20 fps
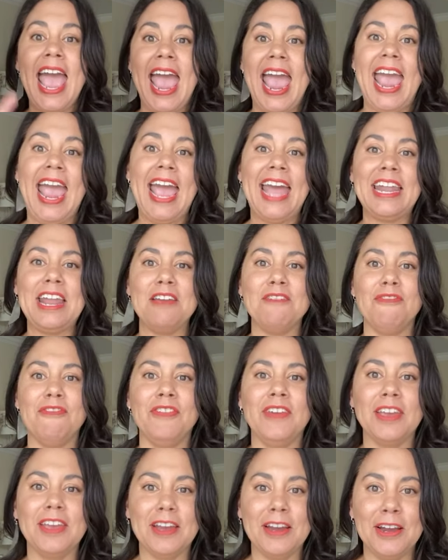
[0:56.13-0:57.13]
And I
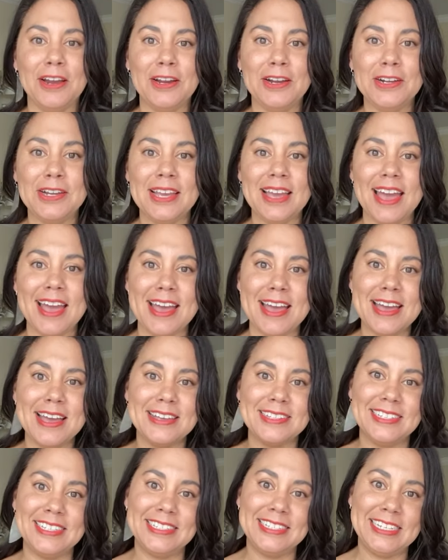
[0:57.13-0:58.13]
figured
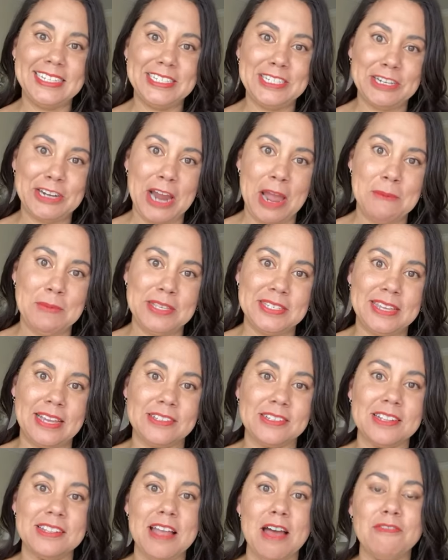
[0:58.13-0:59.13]
since Instagram is
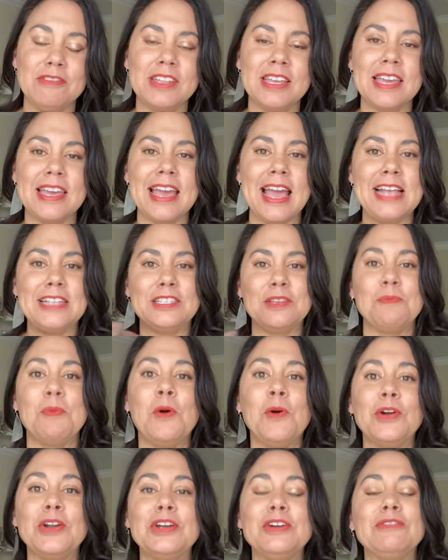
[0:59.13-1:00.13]
such a lovely and
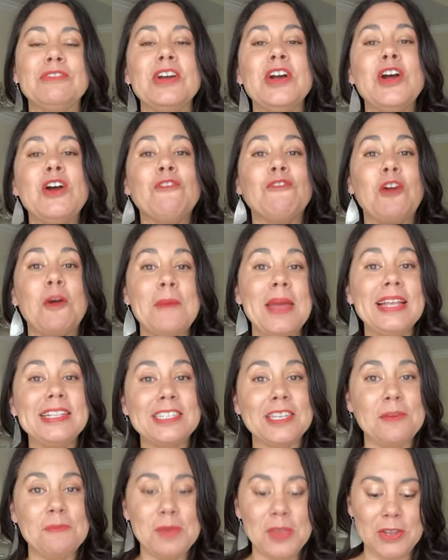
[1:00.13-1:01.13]
supportive romance
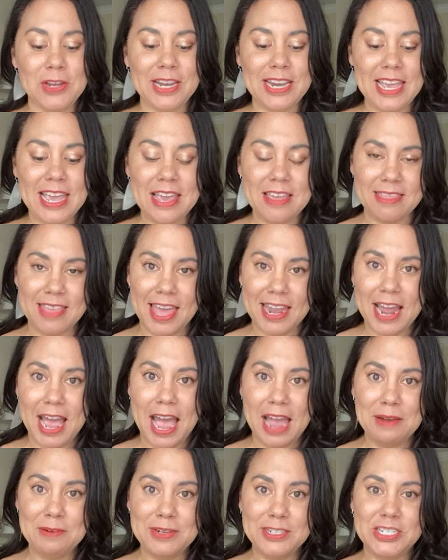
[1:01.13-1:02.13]
community that
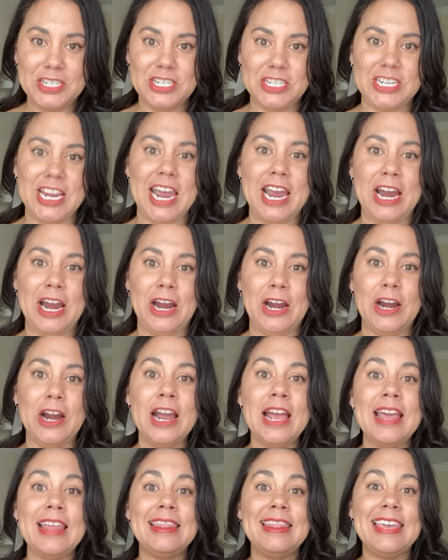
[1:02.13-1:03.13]
I would share
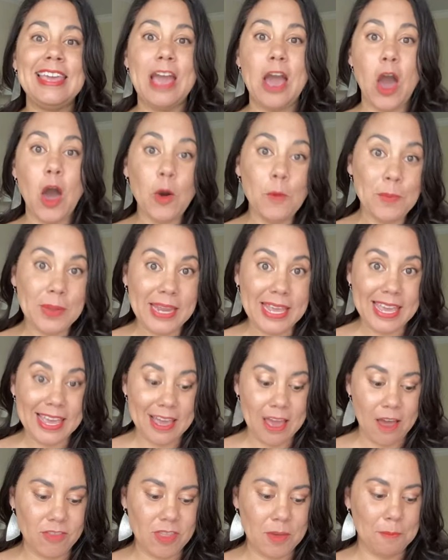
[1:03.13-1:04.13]
the opening
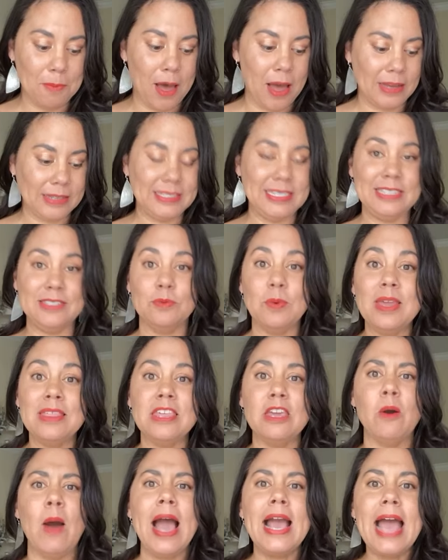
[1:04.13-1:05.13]
the boxes with
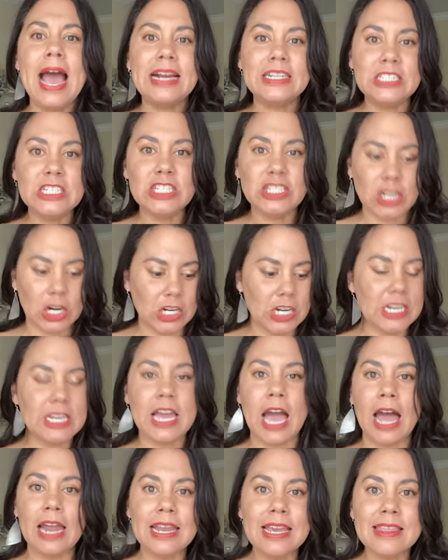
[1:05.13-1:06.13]
you. I actually started
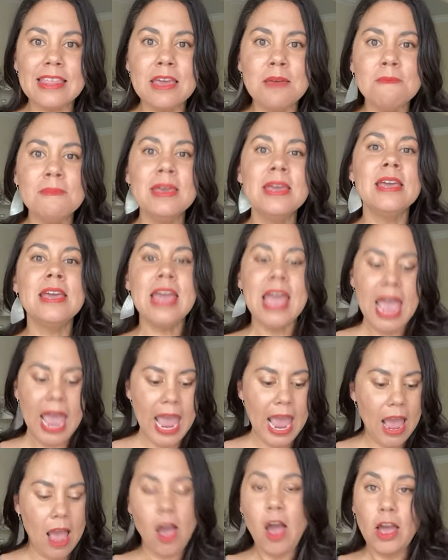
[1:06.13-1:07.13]
cutting them
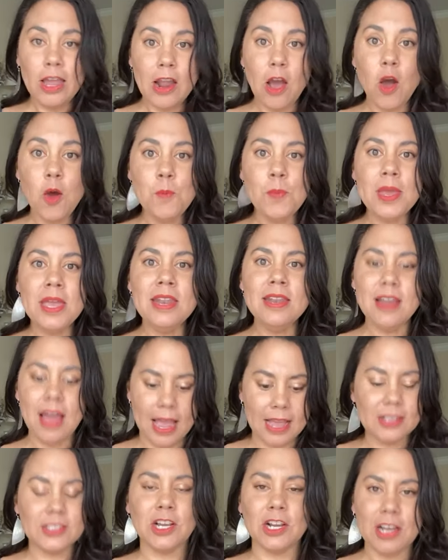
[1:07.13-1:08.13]
at open.
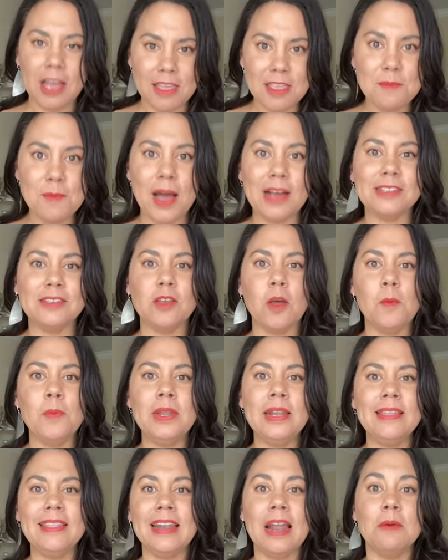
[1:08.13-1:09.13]
I start cutting boxes open
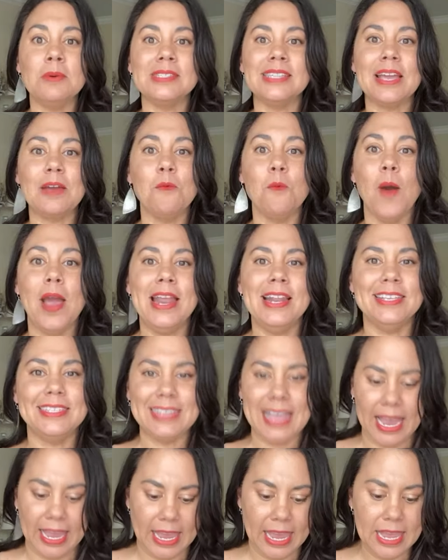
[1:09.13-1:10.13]
and then I was like, wait a
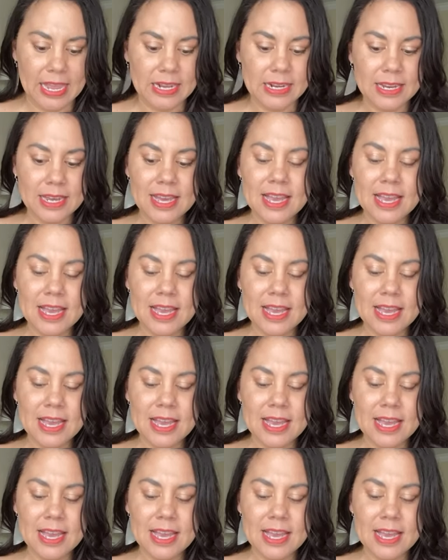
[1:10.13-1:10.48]
second.